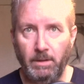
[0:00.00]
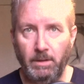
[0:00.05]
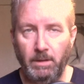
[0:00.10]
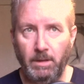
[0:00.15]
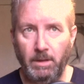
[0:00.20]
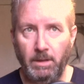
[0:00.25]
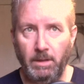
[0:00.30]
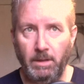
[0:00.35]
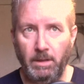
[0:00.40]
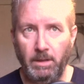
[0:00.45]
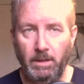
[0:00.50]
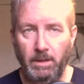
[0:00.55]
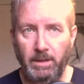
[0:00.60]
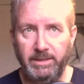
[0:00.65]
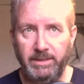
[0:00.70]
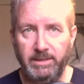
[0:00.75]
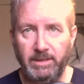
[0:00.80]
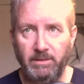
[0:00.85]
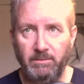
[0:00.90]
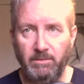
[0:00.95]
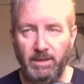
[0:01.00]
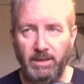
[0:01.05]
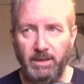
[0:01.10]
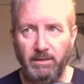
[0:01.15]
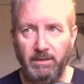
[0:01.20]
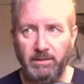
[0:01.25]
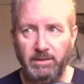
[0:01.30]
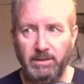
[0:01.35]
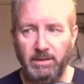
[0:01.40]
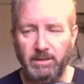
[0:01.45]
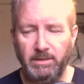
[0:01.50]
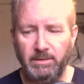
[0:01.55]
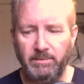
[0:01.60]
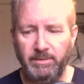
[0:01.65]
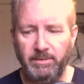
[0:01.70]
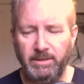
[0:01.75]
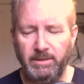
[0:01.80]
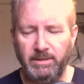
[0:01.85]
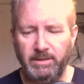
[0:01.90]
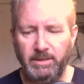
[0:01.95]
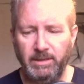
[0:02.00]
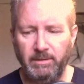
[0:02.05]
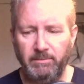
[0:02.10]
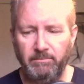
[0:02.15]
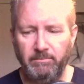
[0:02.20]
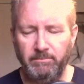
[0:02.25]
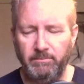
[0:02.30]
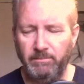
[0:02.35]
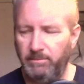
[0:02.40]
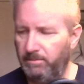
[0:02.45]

uh, he said, "Wow," he said, "it's a bit, um,